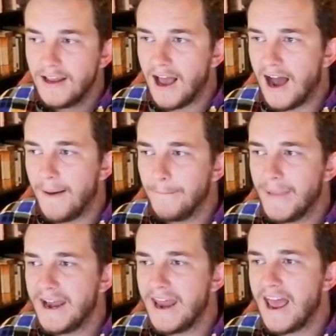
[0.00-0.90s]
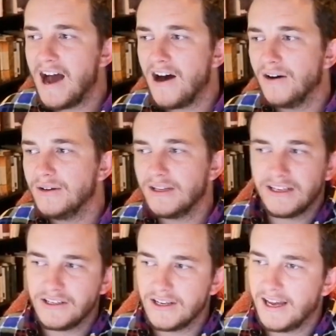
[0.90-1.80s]
and how
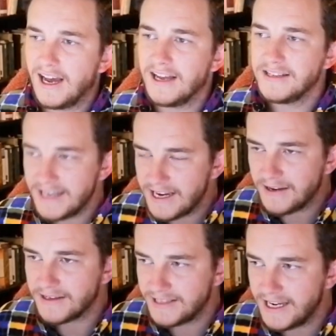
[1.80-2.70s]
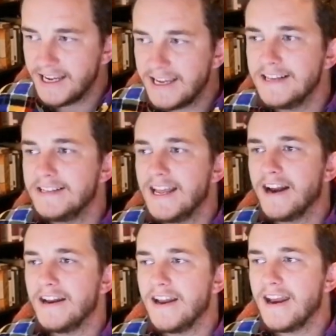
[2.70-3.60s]
sitting kids
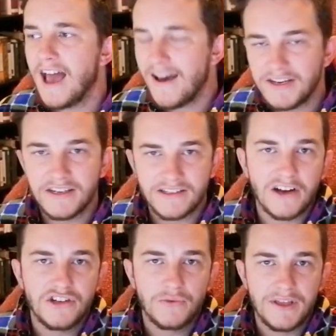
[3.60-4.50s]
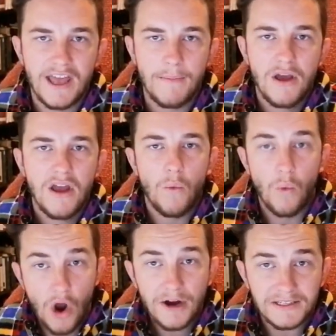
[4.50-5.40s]
down and having discussions with them
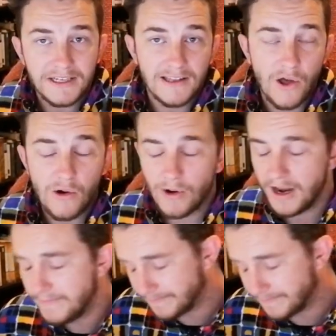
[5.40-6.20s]
worked in the long run.